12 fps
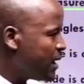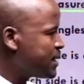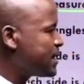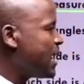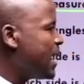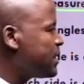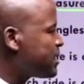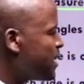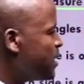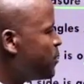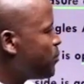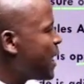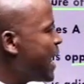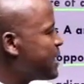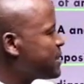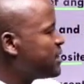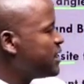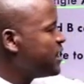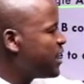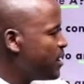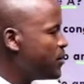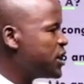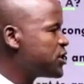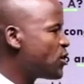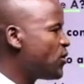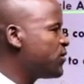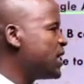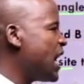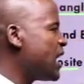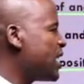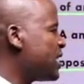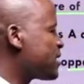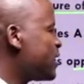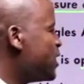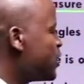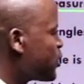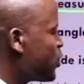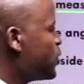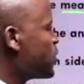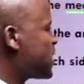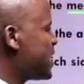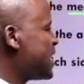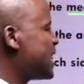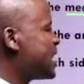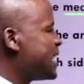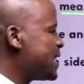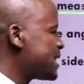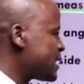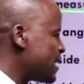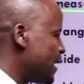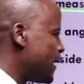sides plus the degree measure of the angles. So using this